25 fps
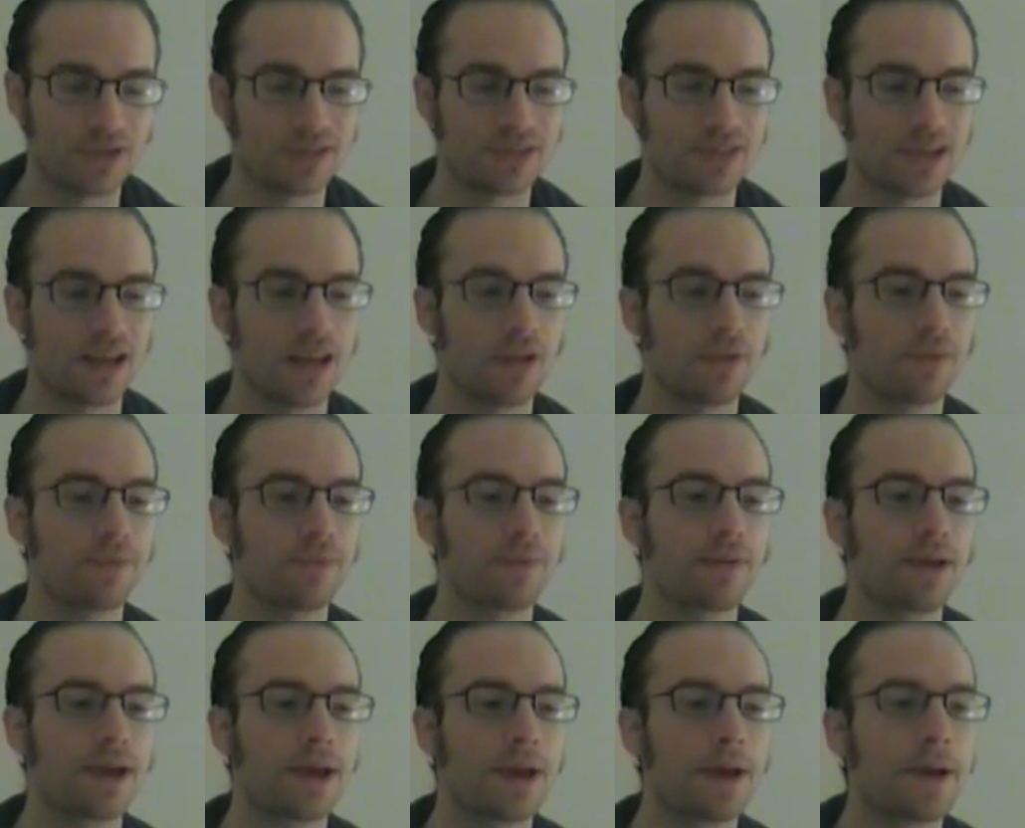
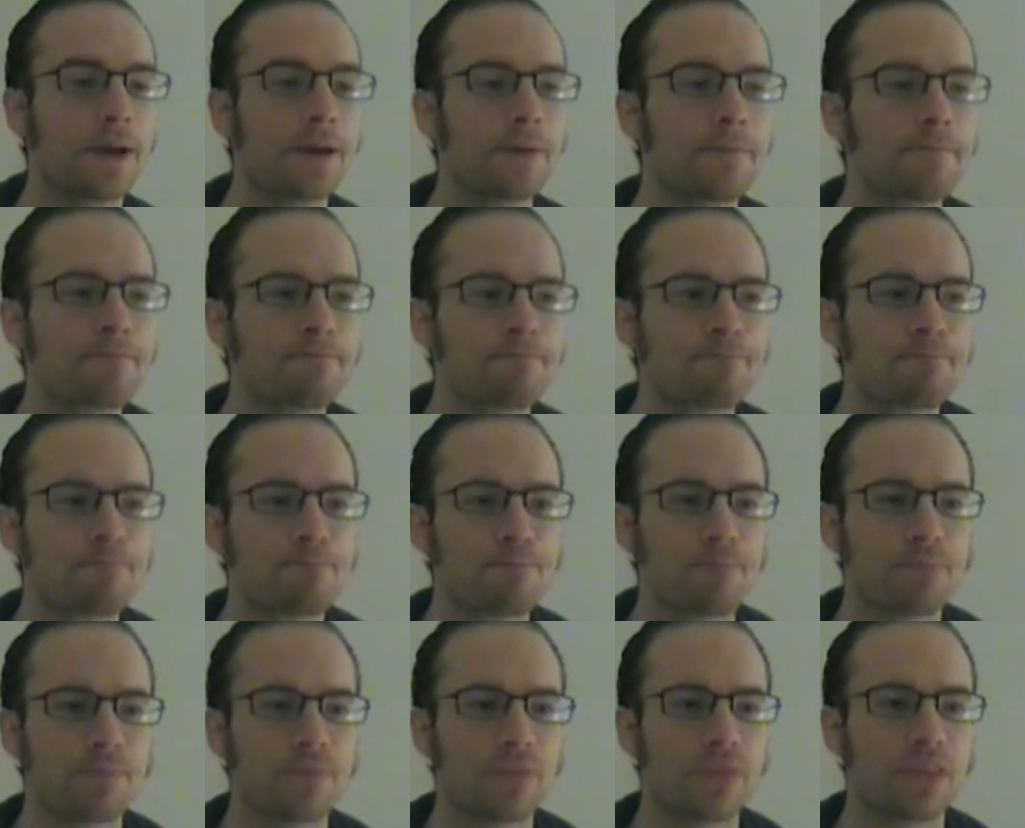itself
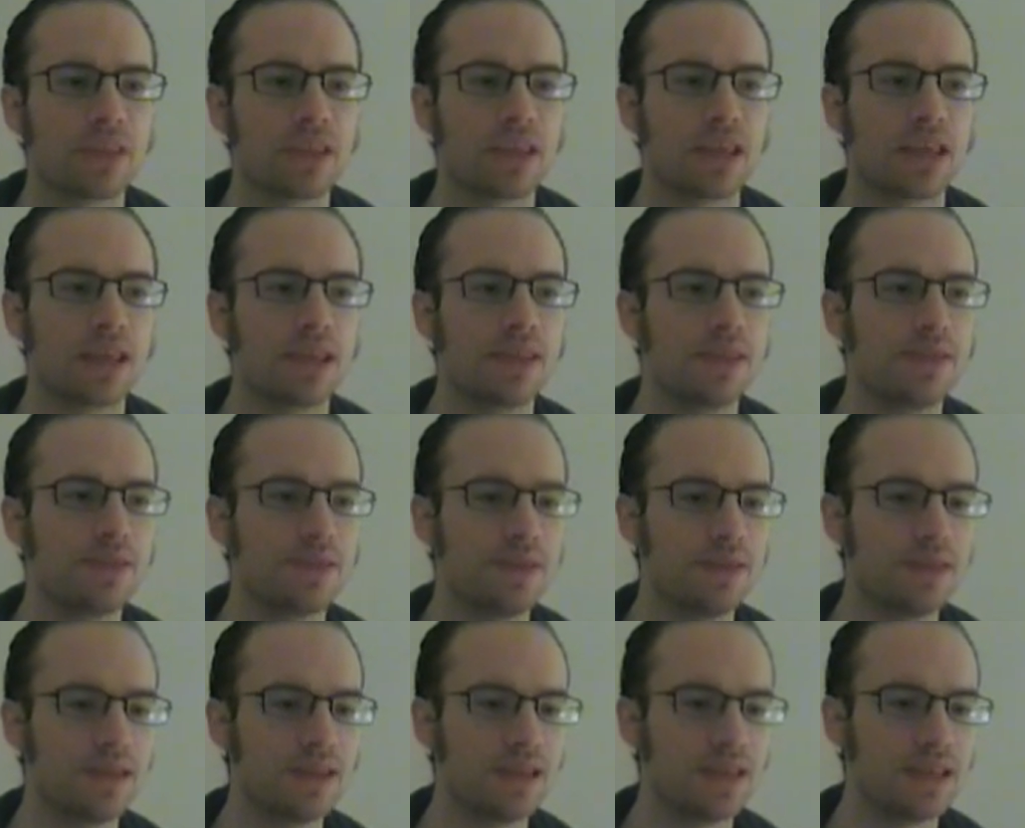
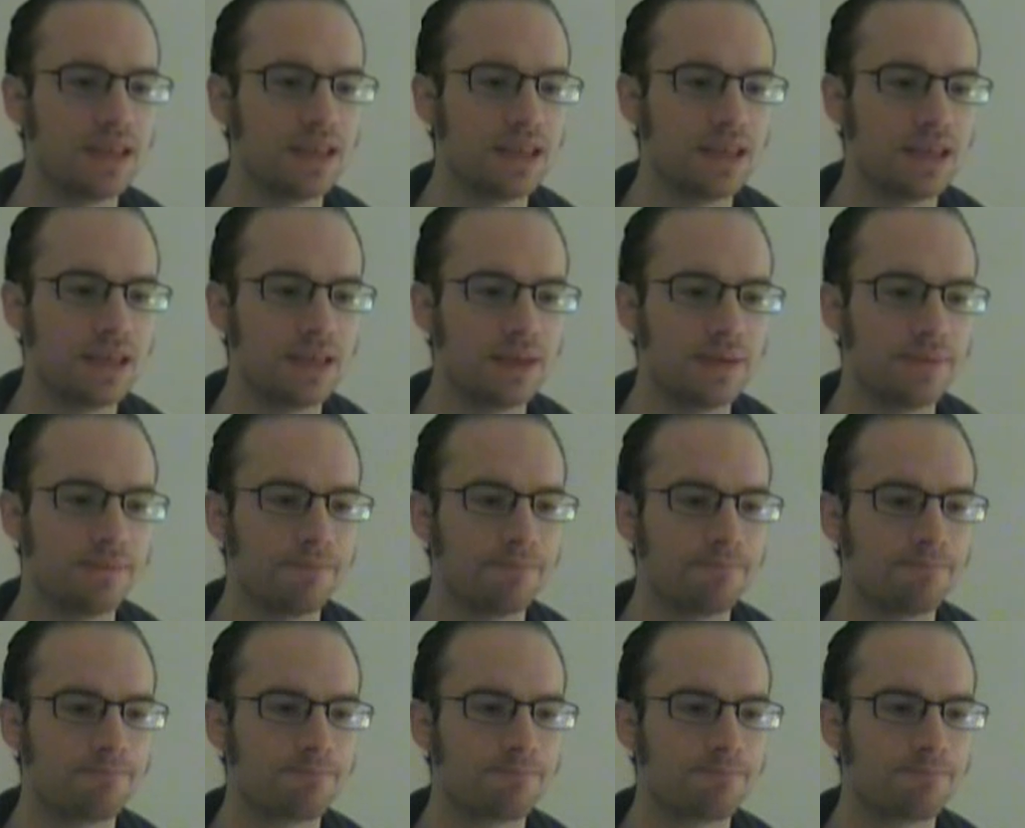the